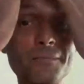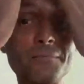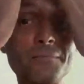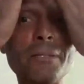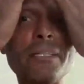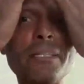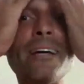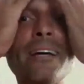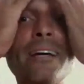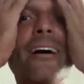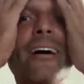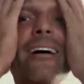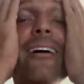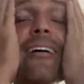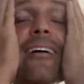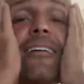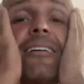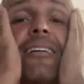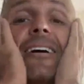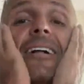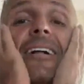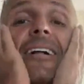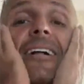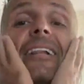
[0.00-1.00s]
It's
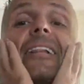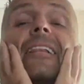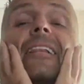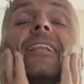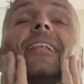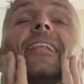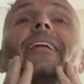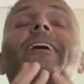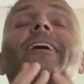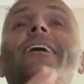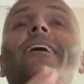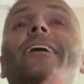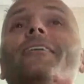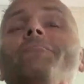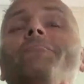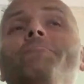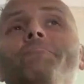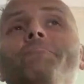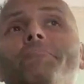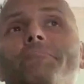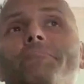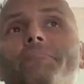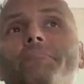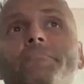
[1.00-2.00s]
bizarre.
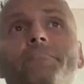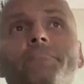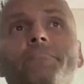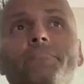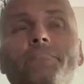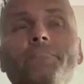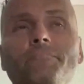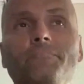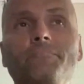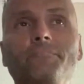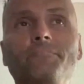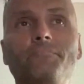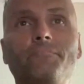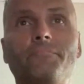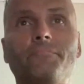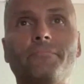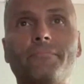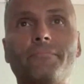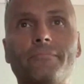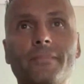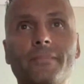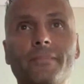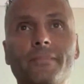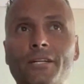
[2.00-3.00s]
I
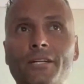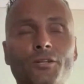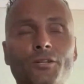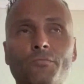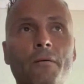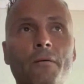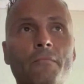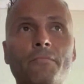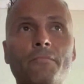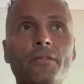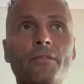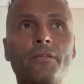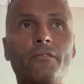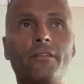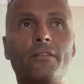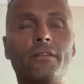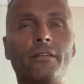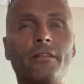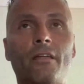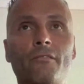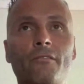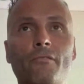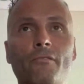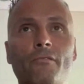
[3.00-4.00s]
just remember
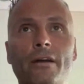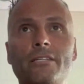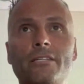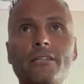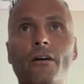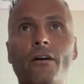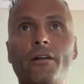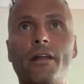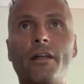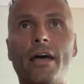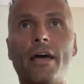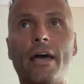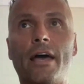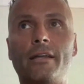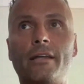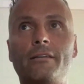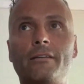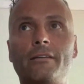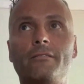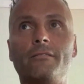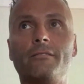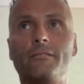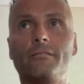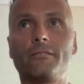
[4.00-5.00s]
the race going
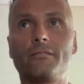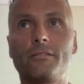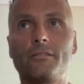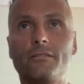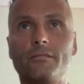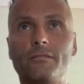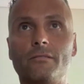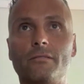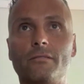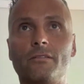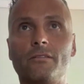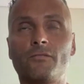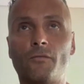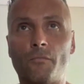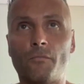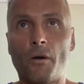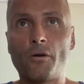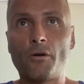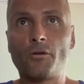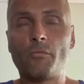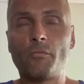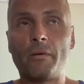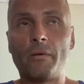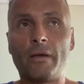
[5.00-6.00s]
ahead,
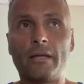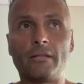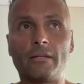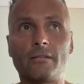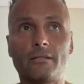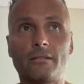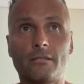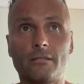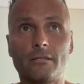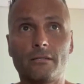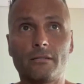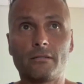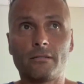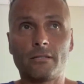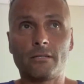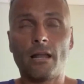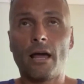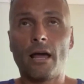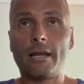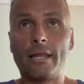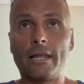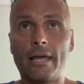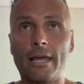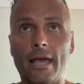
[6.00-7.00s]
Svoboda being
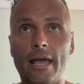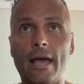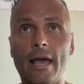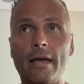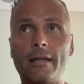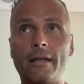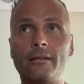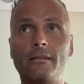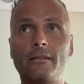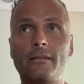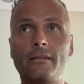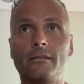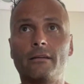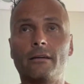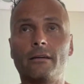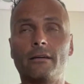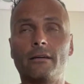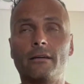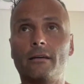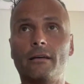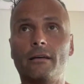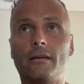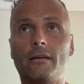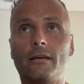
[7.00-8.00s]
slightly ahead,
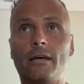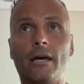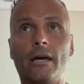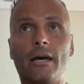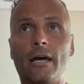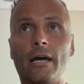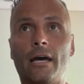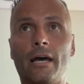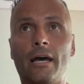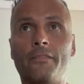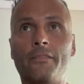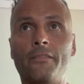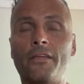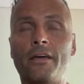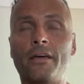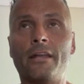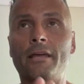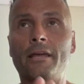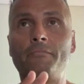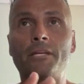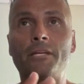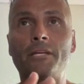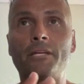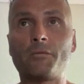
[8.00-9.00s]
and
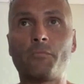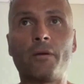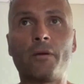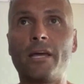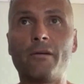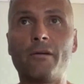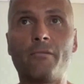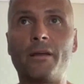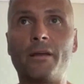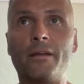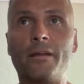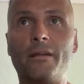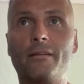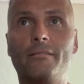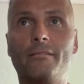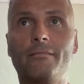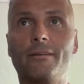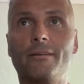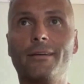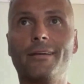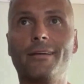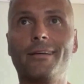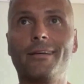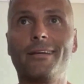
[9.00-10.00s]
then him disappearing,
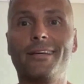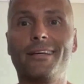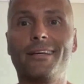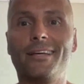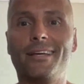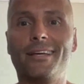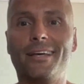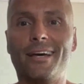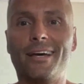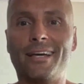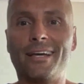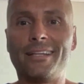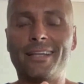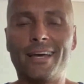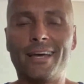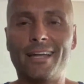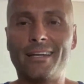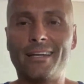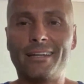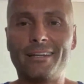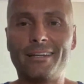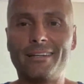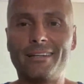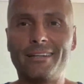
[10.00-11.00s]
and
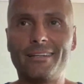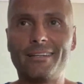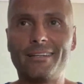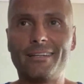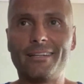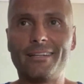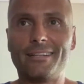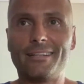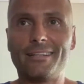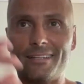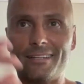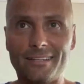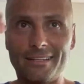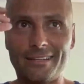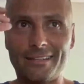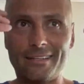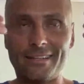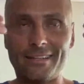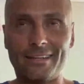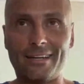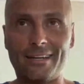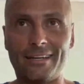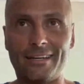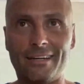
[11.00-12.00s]
then
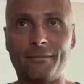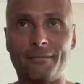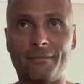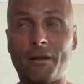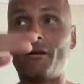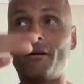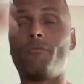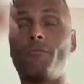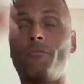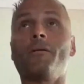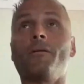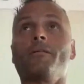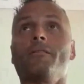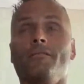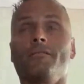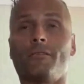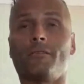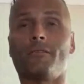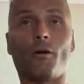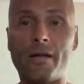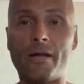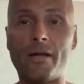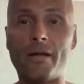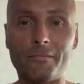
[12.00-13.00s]
I'm like, oh my
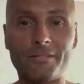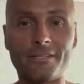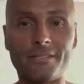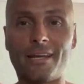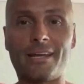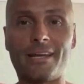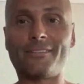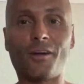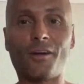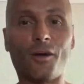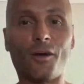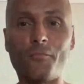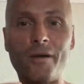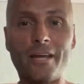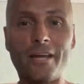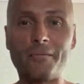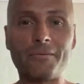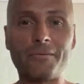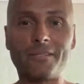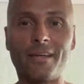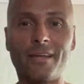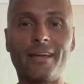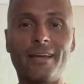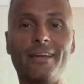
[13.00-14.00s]
God, don't make a mistake,
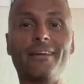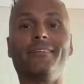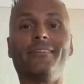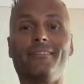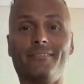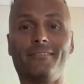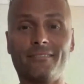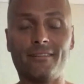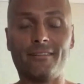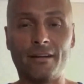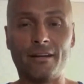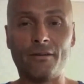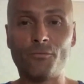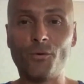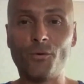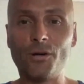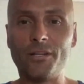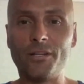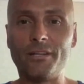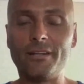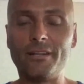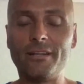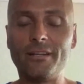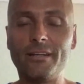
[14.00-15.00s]
and I've
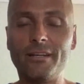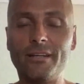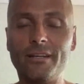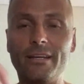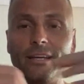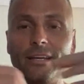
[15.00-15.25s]
won.